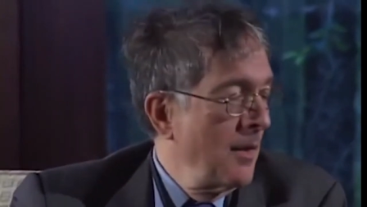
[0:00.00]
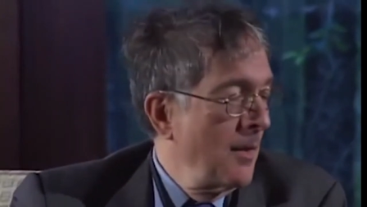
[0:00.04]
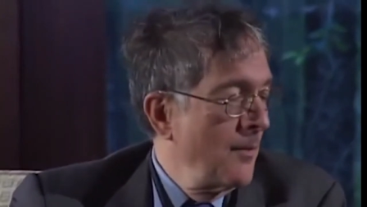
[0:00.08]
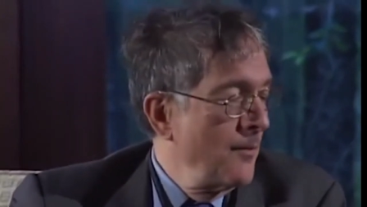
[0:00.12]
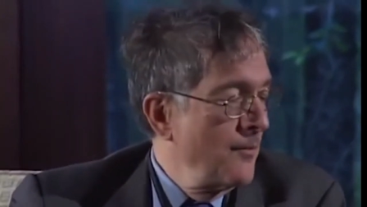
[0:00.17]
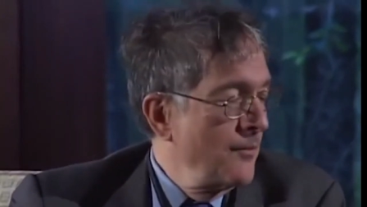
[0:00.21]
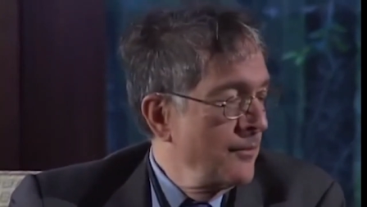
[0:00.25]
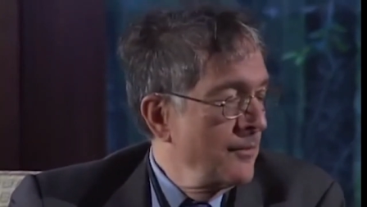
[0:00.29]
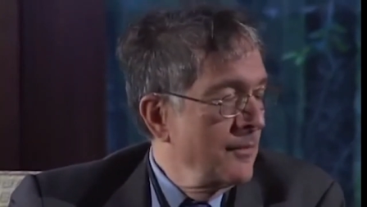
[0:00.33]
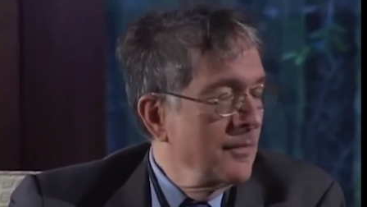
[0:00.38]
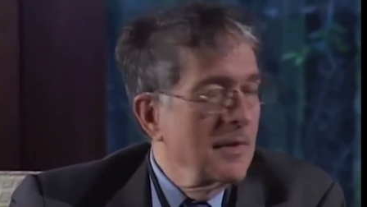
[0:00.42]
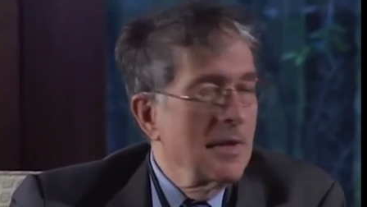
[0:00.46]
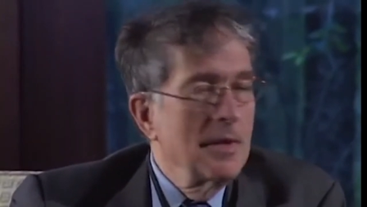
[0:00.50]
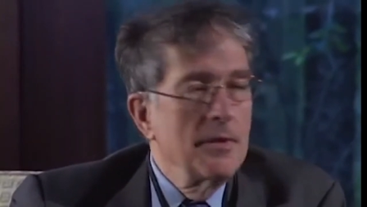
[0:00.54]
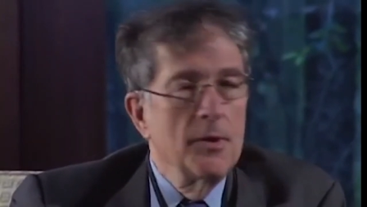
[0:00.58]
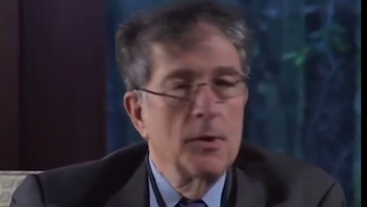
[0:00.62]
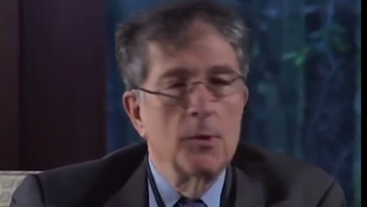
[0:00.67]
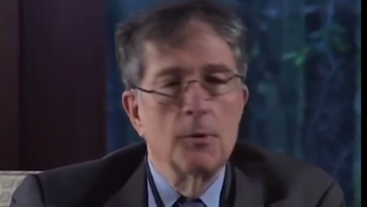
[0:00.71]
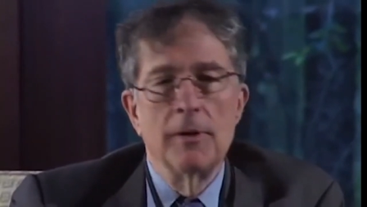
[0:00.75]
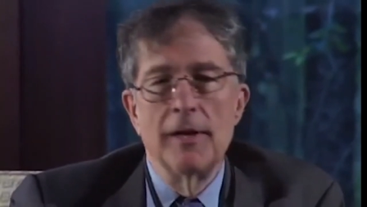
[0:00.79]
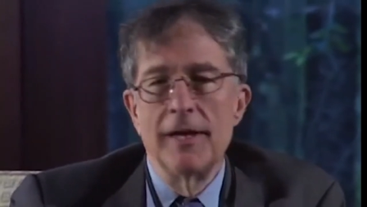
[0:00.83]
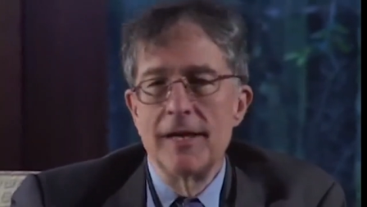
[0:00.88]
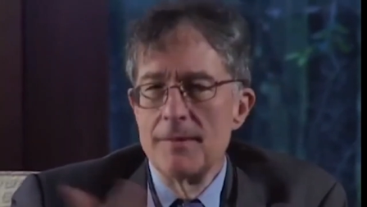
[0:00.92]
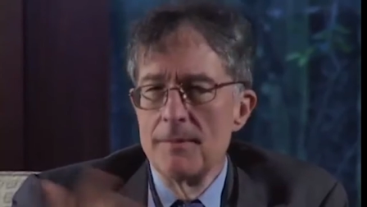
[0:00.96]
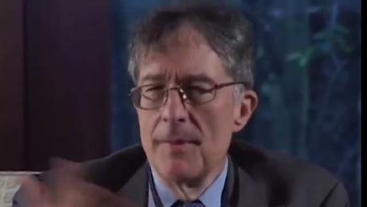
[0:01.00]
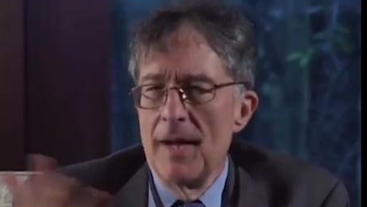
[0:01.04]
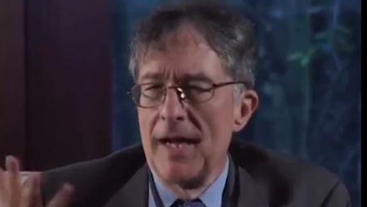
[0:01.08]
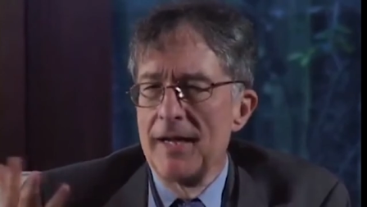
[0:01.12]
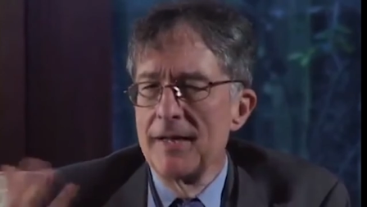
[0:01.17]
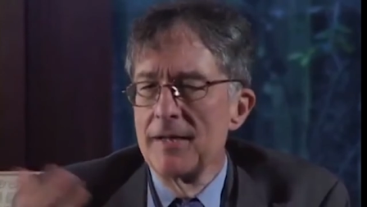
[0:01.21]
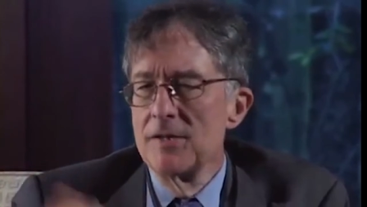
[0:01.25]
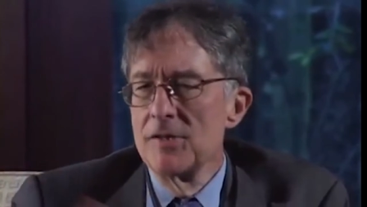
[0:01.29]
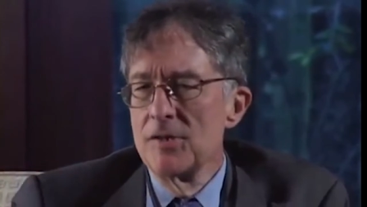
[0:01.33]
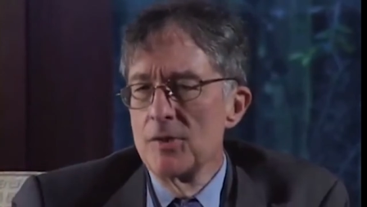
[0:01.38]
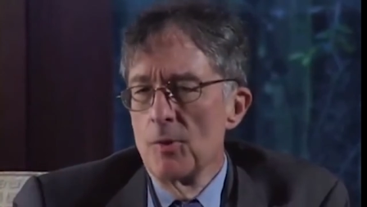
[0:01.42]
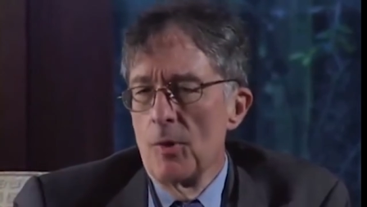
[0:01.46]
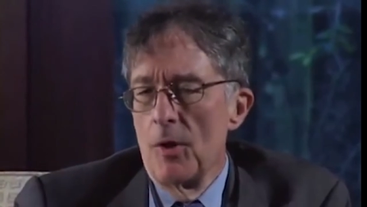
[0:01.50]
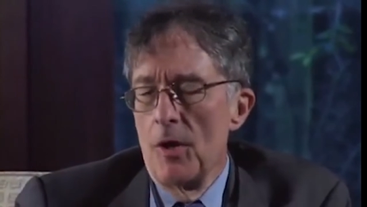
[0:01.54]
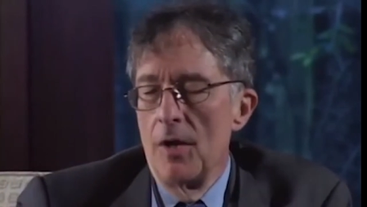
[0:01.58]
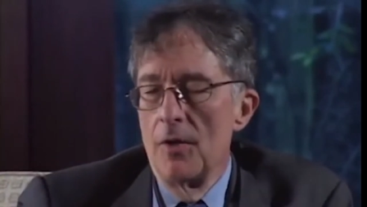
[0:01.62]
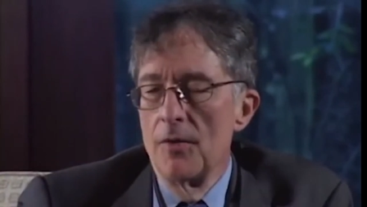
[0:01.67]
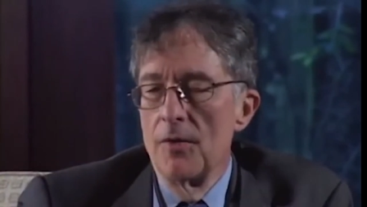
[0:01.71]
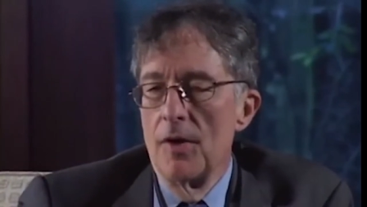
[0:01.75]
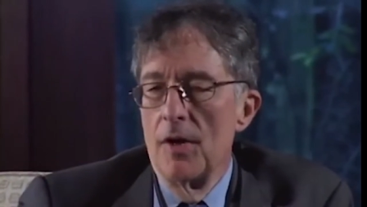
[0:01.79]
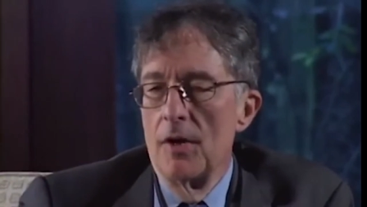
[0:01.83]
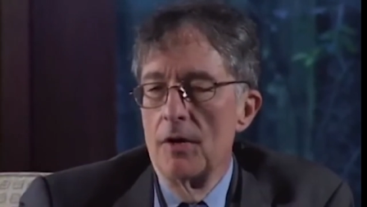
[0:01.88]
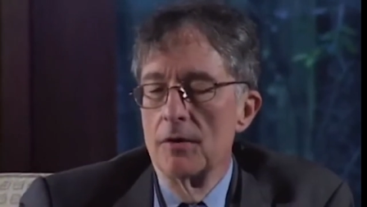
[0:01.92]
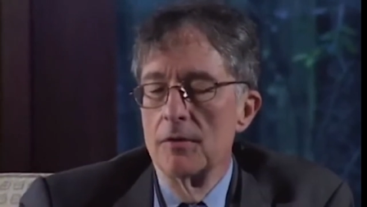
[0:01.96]
Um, the creating mind, as you
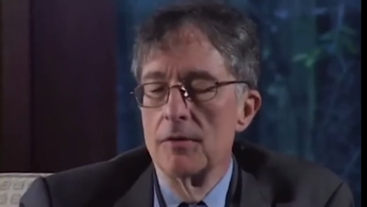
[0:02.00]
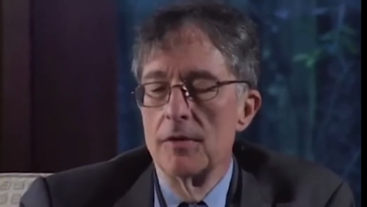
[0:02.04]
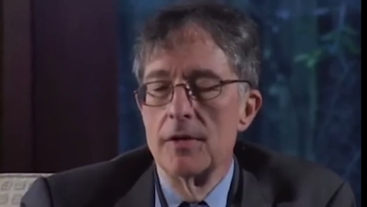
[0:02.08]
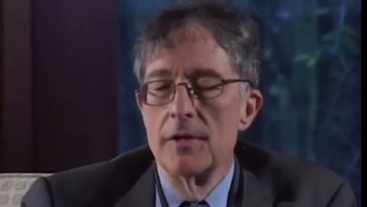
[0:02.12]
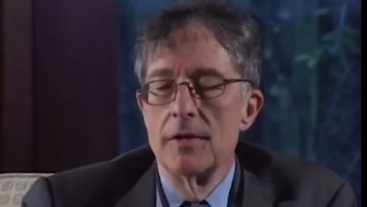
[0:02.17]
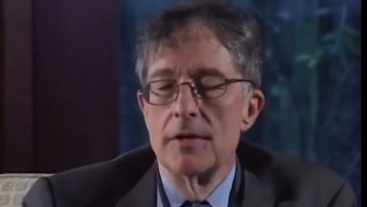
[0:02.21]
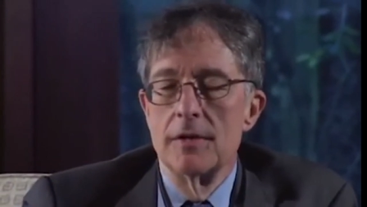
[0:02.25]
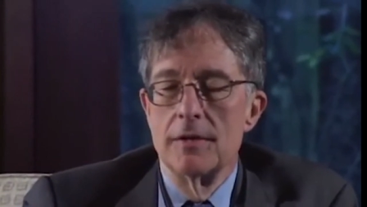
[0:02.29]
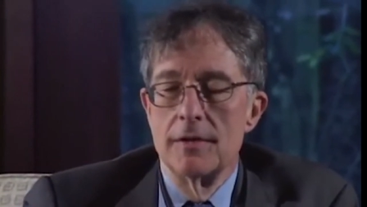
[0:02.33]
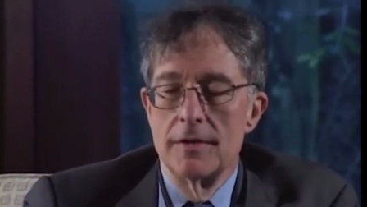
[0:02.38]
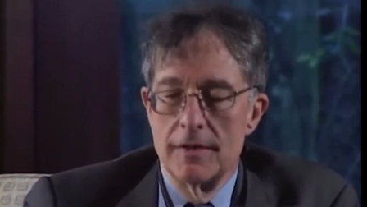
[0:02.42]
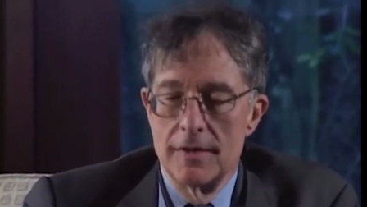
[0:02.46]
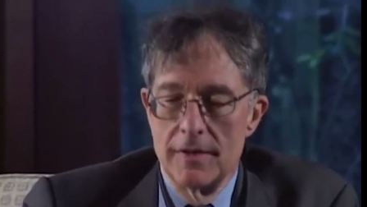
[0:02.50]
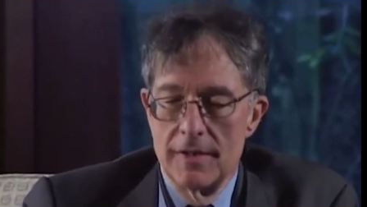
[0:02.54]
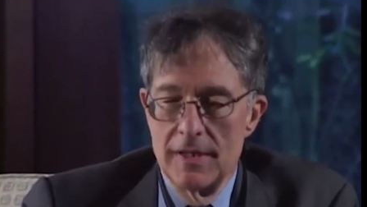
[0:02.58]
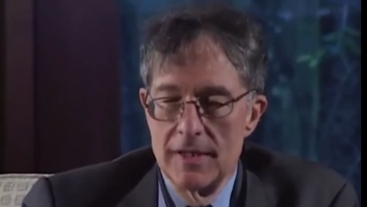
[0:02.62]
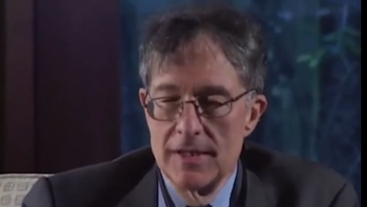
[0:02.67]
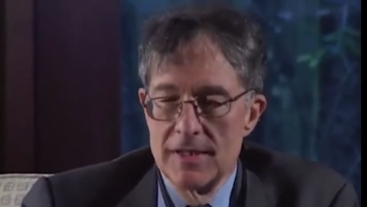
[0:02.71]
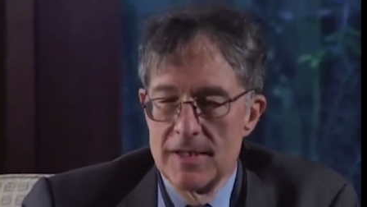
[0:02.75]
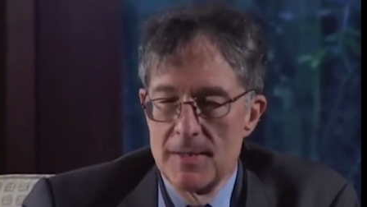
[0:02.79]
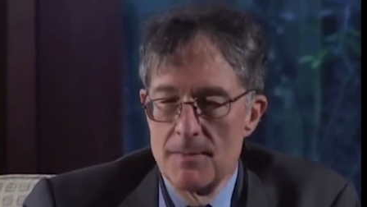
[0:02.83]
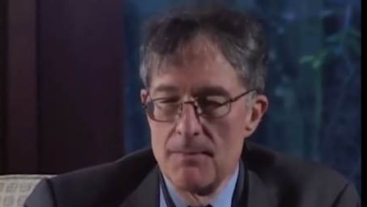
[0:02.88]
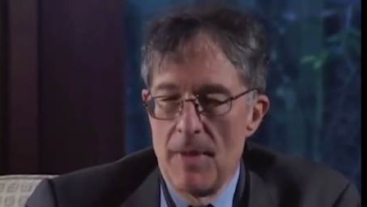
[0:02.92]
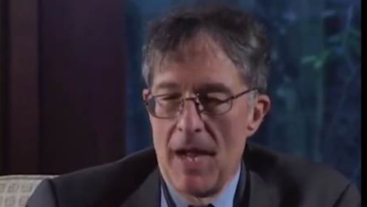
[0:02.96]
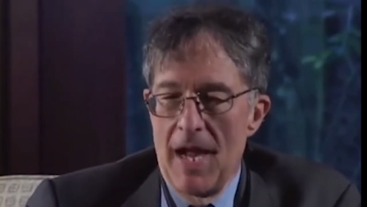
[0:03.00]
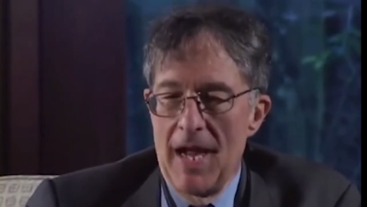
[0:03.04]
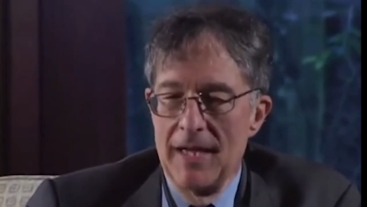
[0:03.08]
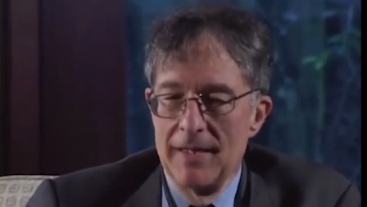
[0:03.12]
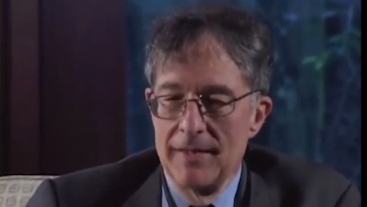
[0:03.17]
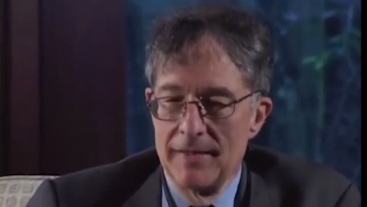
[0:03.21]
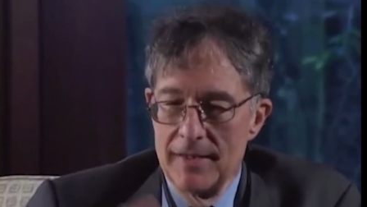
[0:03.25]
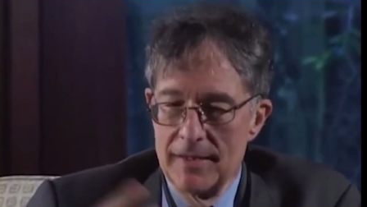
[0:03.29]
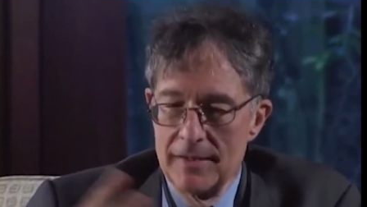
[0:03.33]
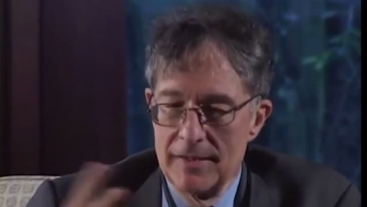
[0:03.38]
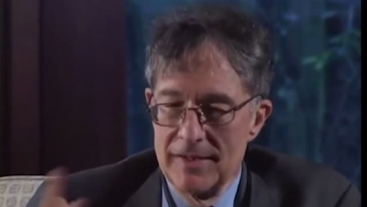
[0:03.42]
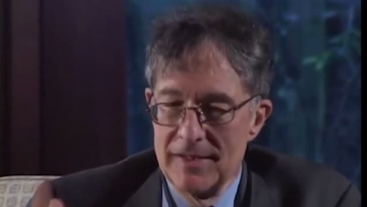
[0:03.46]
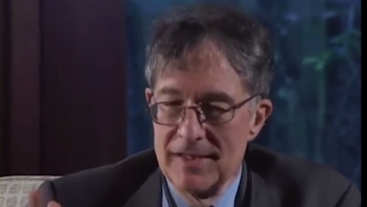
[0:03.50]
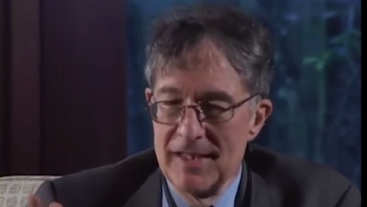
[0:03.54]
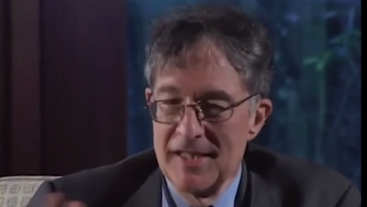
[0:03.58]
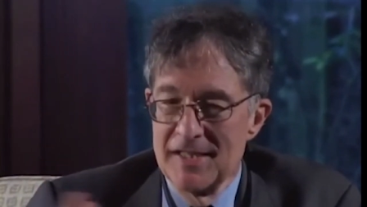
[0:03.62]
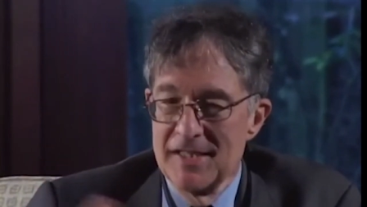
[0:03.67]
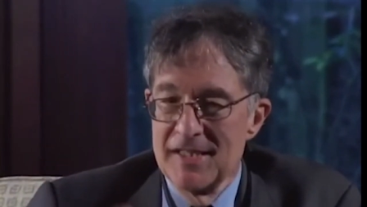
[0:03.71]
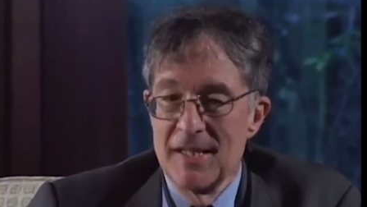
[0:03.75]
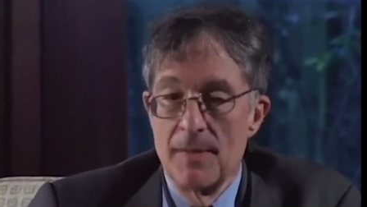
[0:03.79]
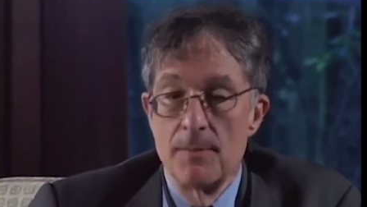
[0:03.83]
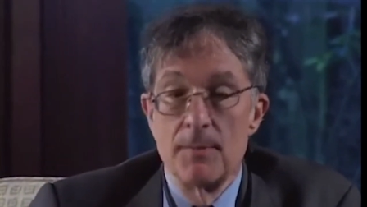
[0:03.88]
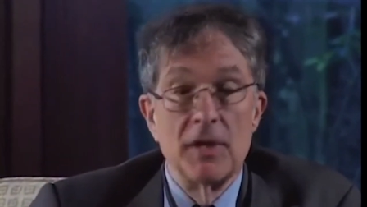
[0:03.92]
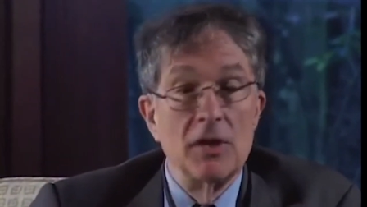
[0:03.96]
all know, is the mind that
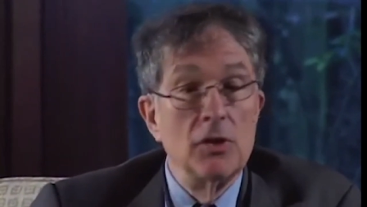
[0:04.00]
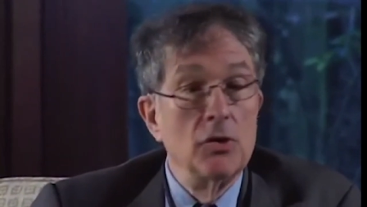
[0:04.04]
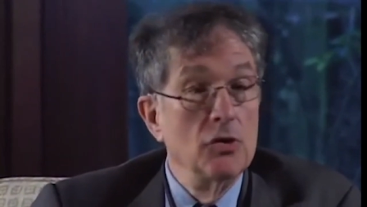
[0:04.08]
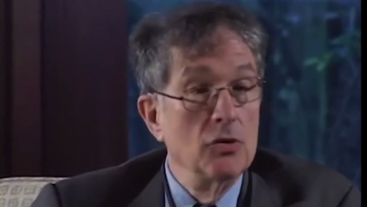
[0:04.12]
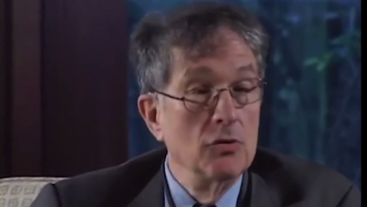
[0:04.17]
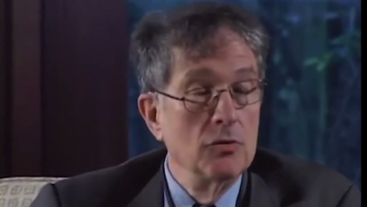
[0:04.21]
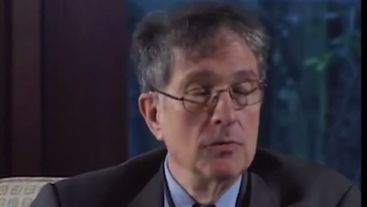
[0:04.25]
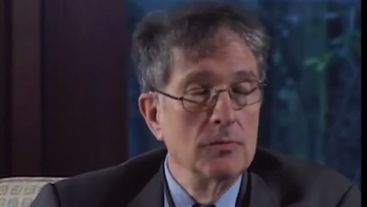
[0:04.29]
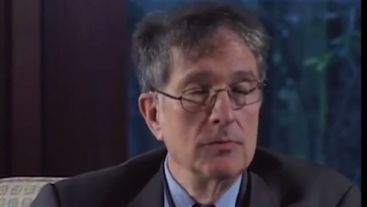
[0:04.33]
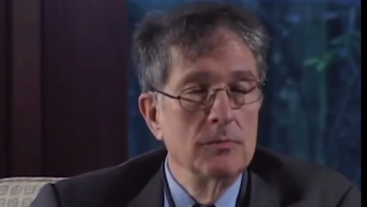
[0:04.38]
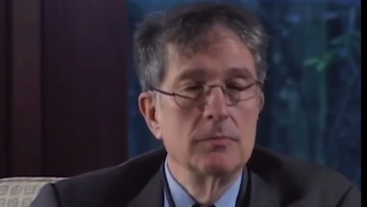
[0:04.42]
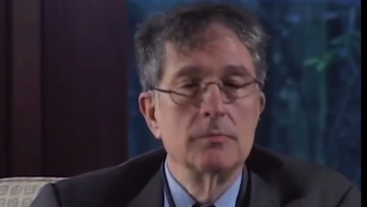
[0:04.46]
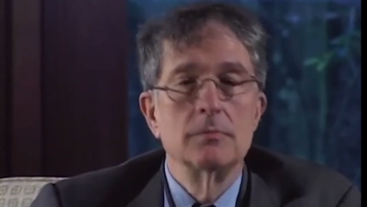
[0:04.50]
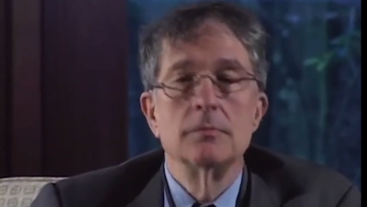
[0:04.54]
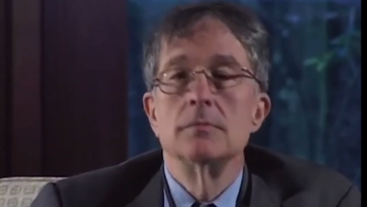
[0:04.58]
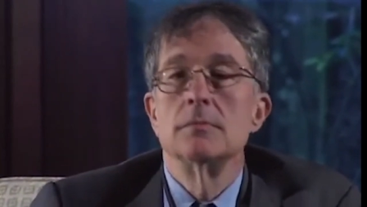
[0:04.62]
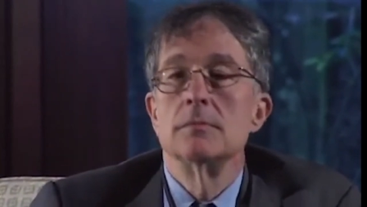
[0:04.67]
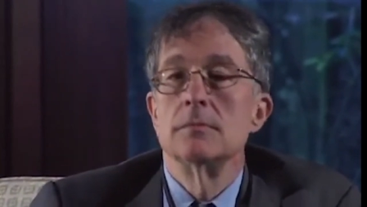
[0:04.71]
does something new,